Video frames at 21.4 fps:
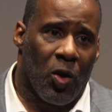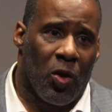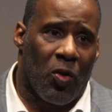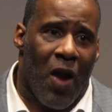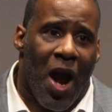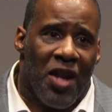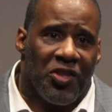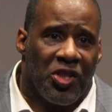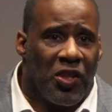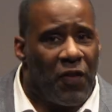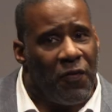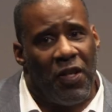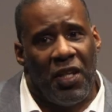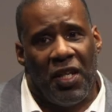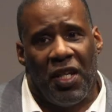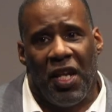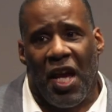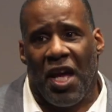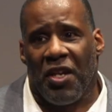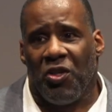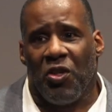Graduate of
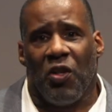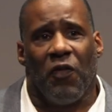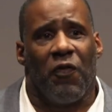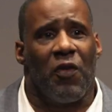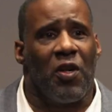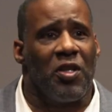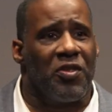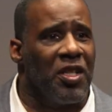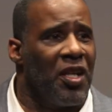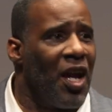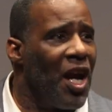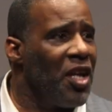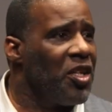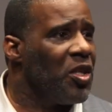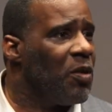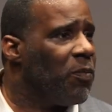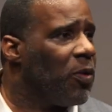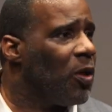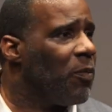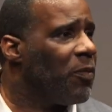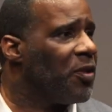Indiana University,
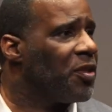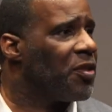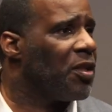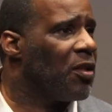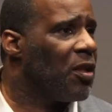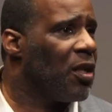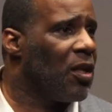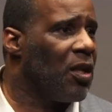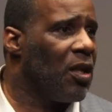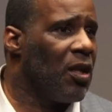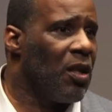IU Bloomington.